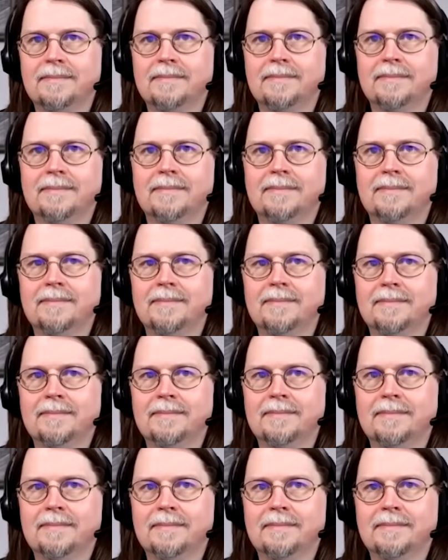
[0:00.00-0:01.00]

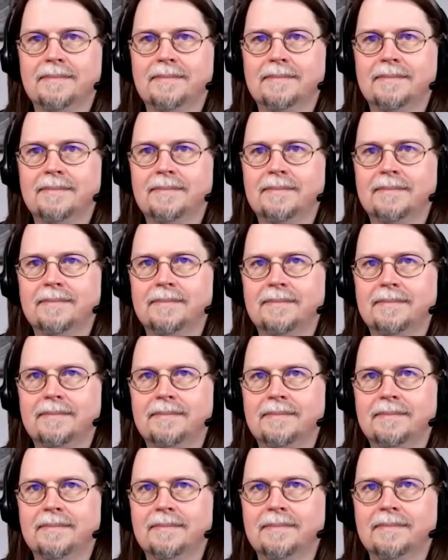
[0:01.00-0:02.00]

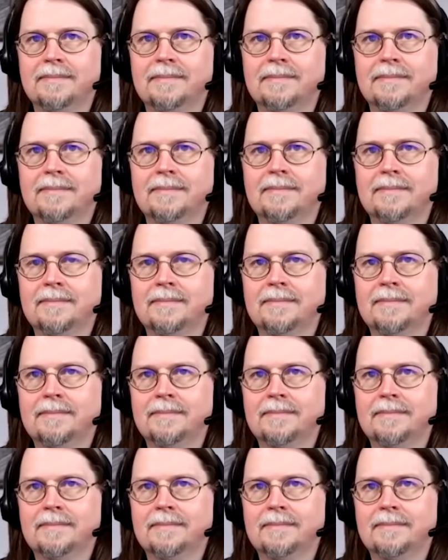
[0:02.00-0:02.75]
(silent)